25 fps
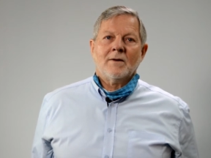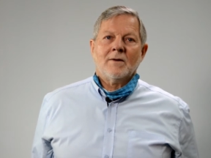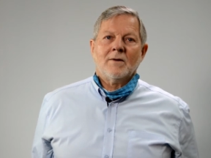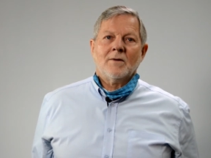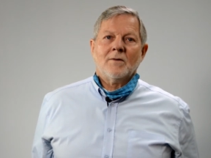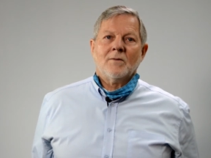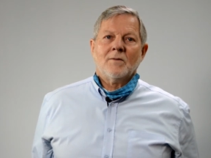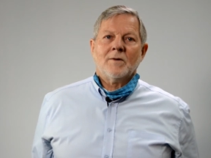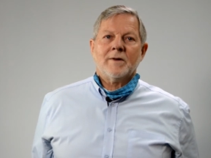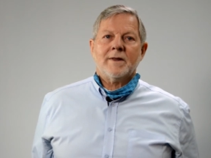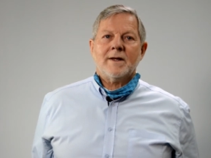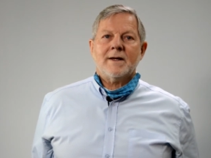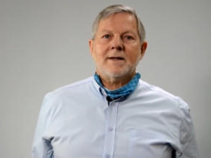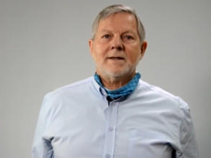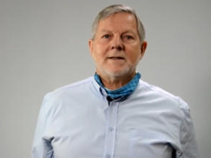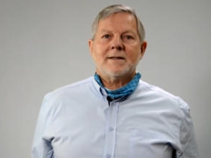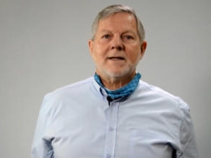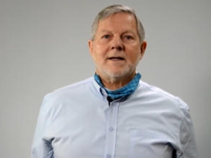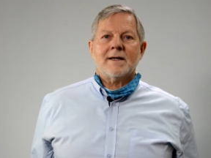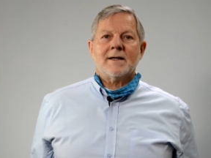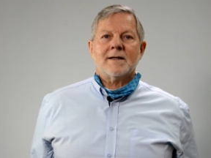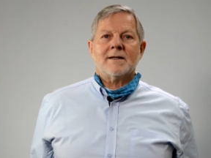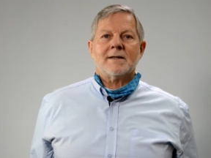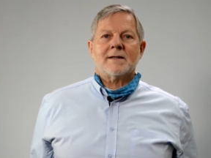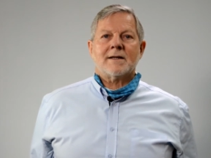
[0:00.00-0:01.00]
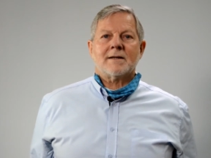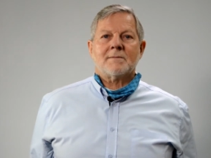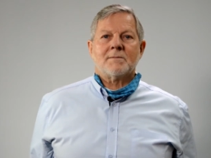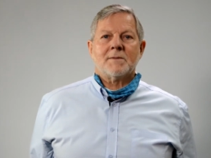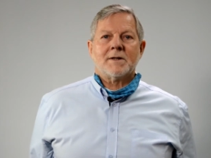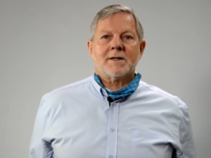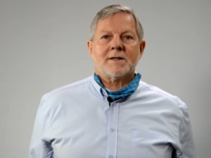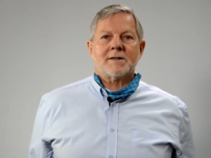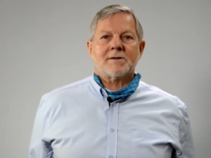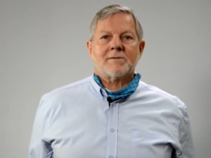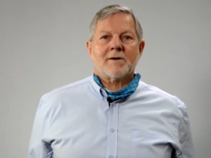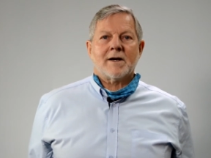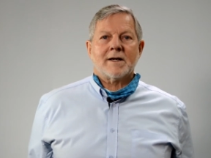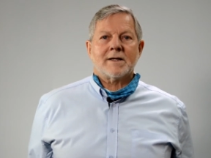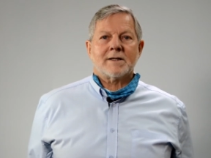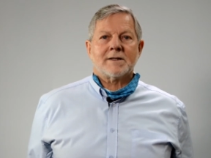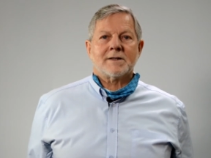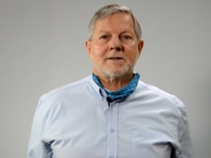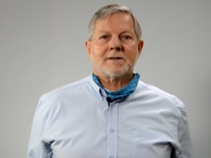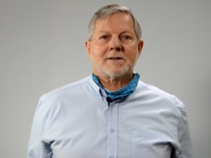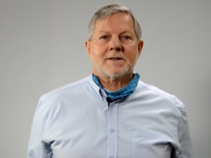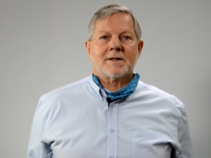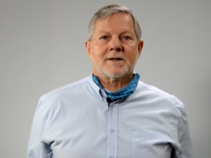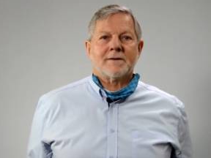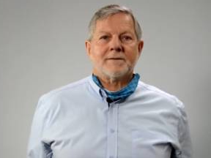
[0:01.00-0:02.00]
Within Tenant Administration
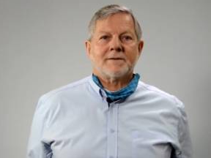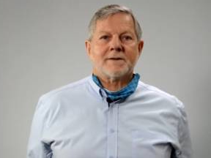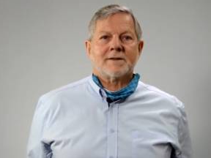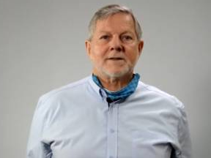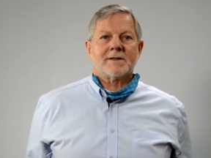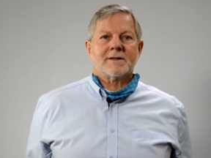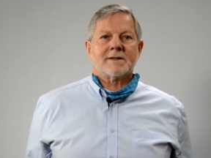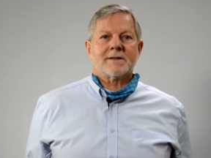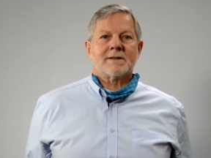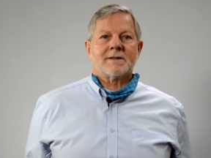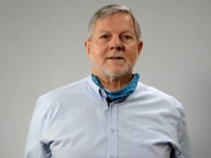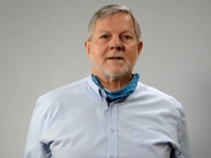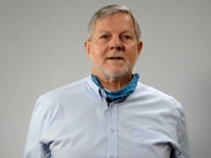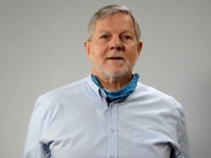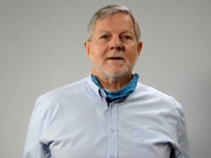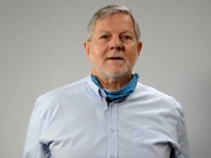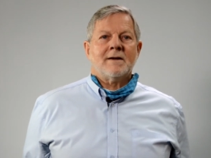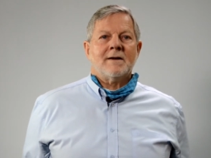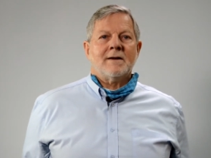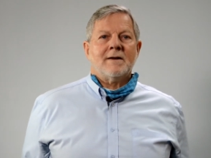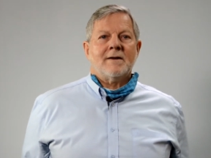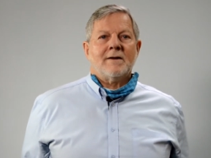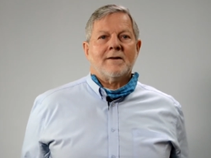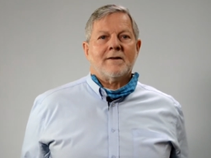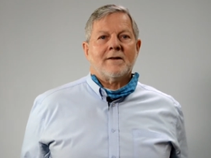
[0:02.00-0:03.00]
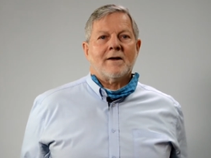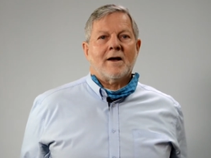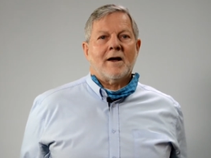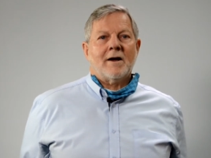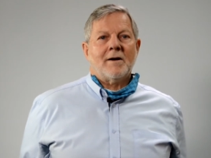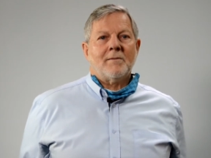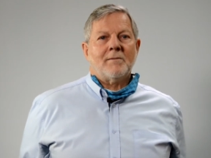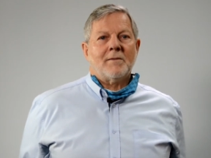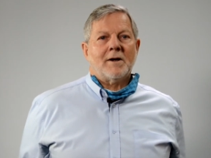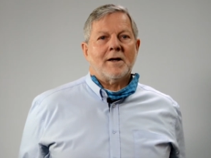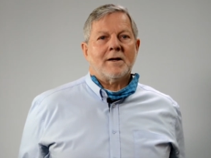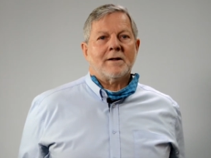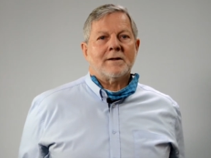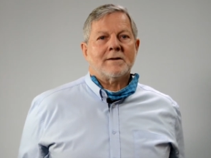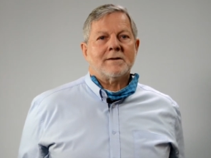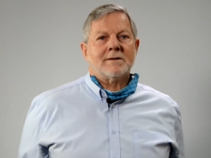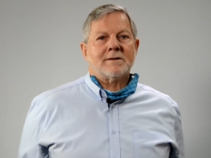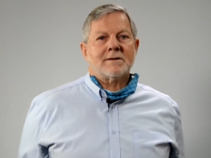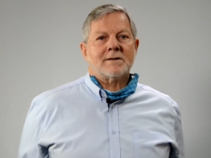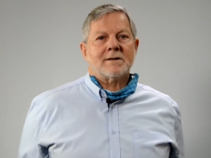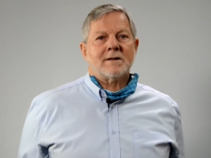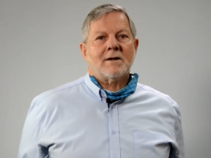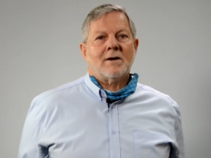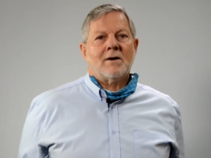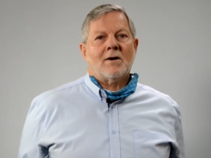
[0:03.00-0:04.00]
Services, the home
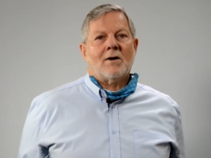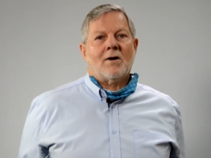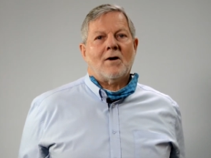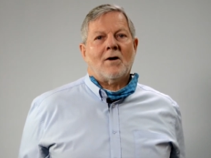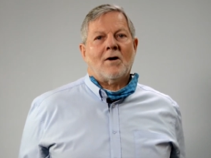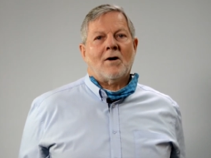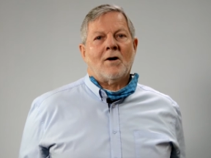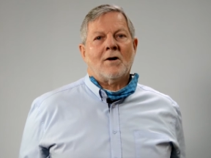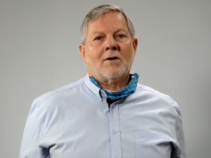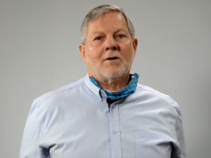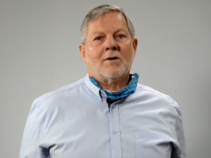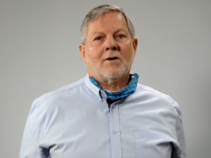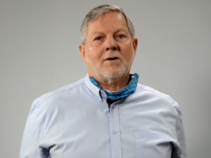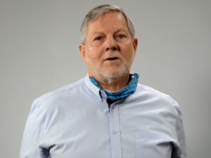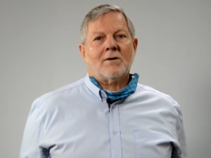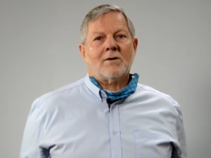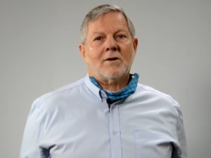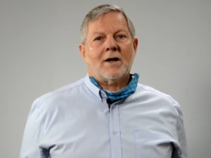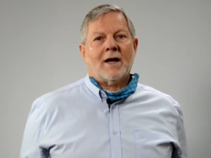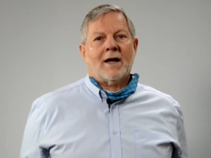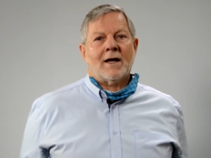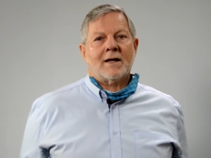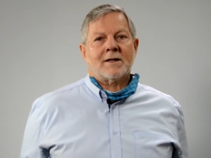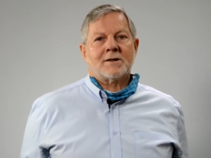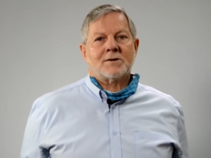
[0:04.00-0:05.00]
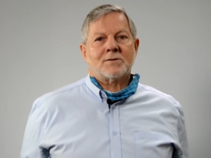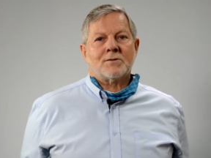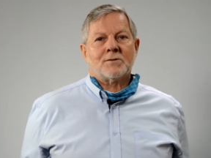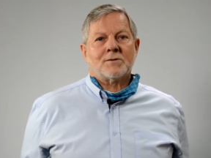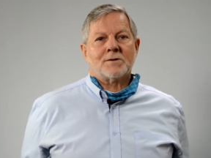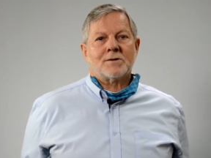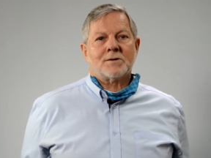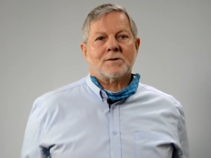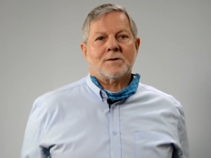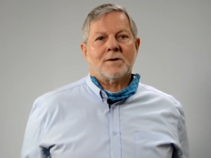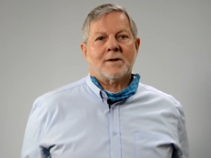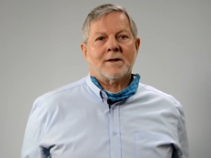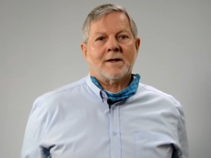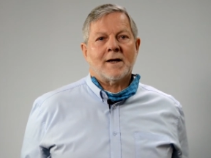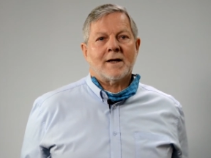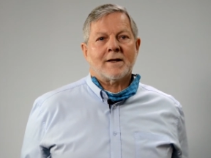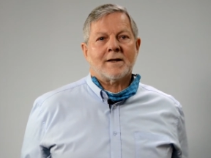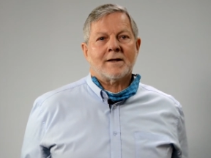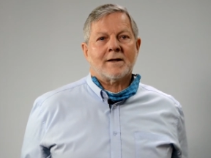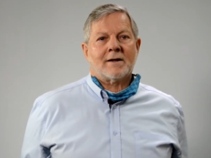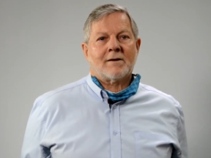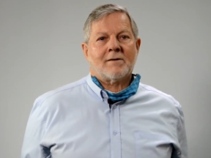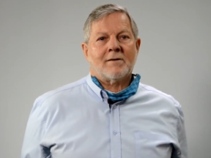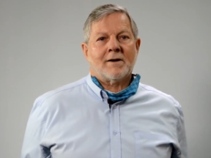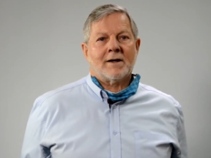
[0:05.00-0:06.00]
loans are not outsourced to another
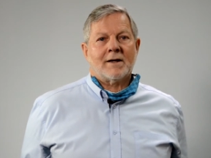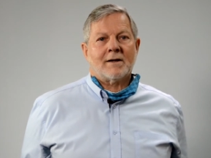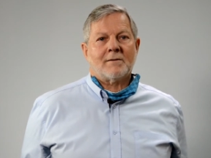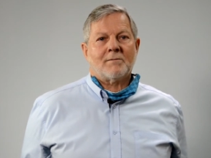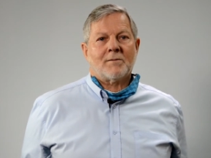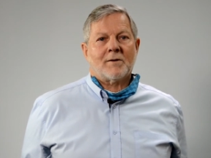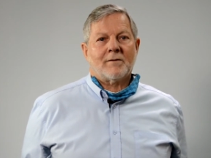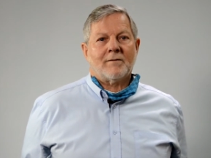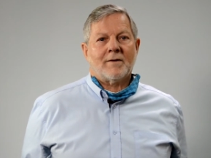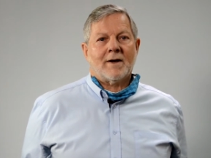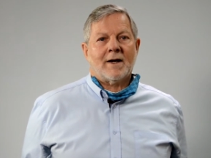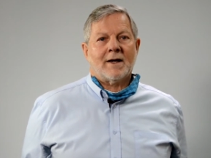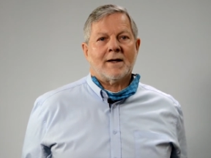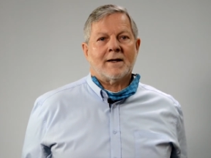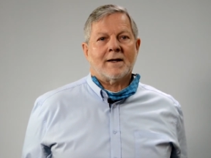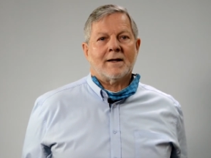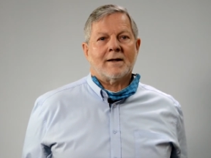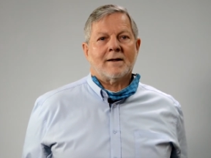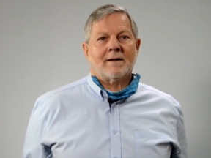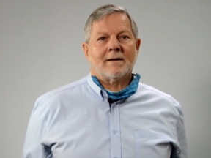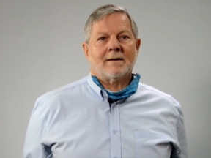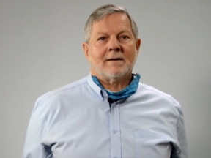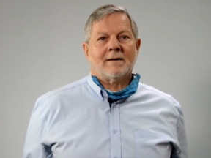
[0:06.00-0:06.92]
credit provider.